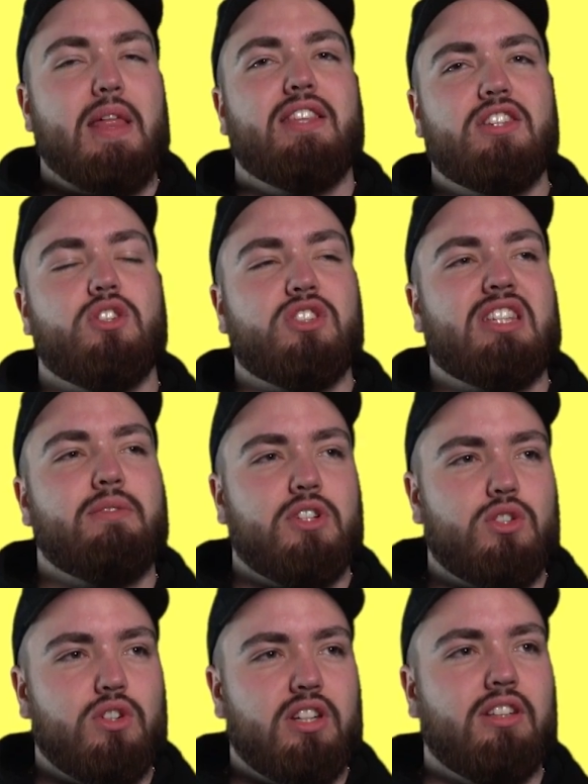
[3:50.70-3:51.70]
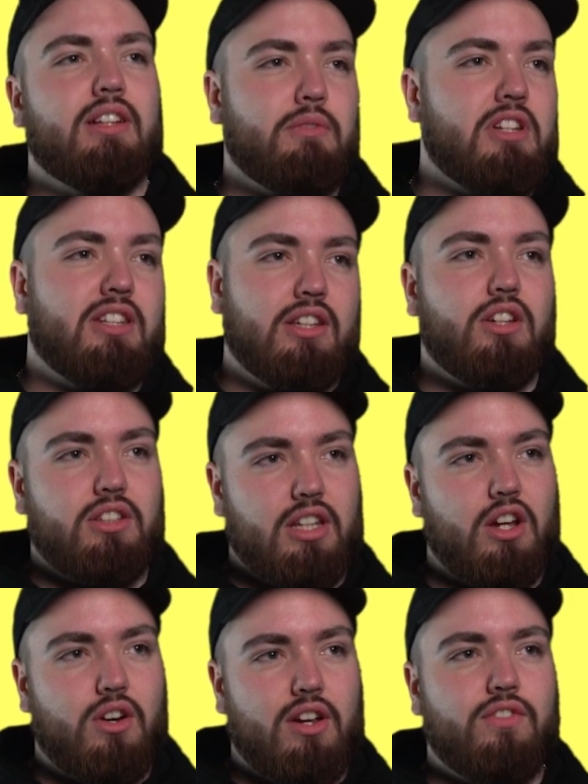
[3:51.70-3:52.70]
like, this is your cemetery. I'm gonna dig a,
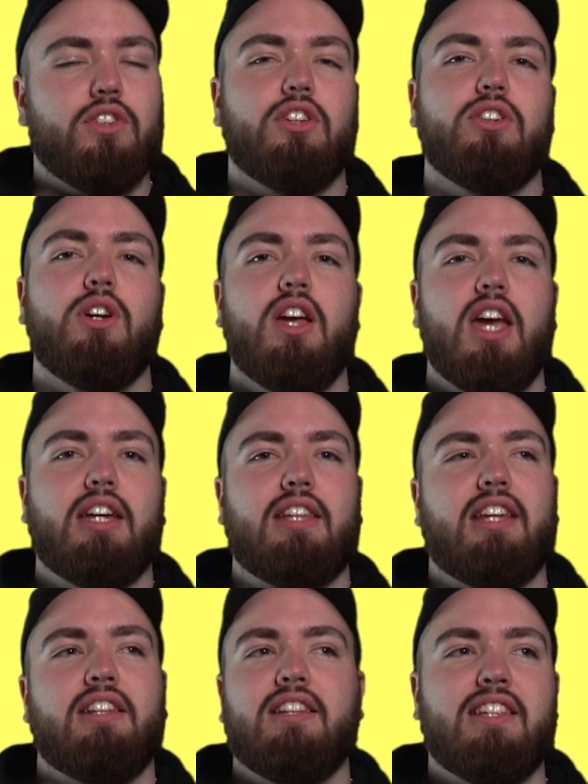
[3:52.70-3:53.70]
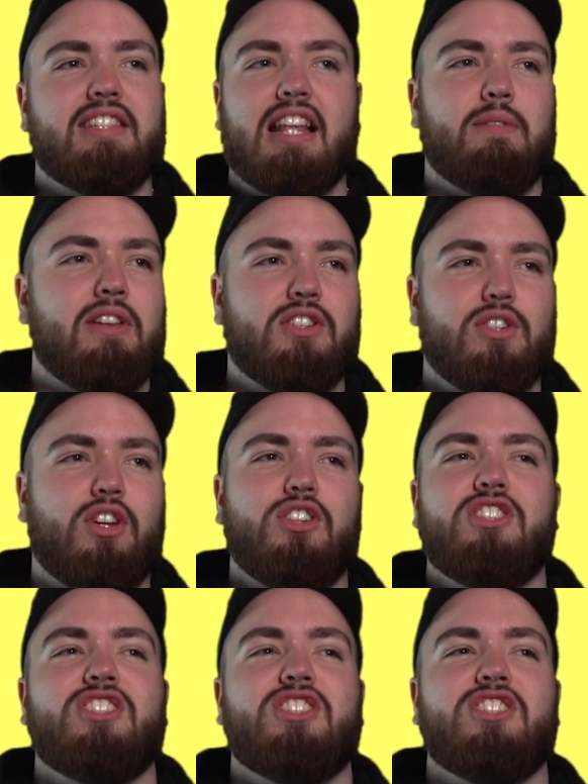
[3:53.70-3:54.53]
dig a grave for you. And then this is elementary because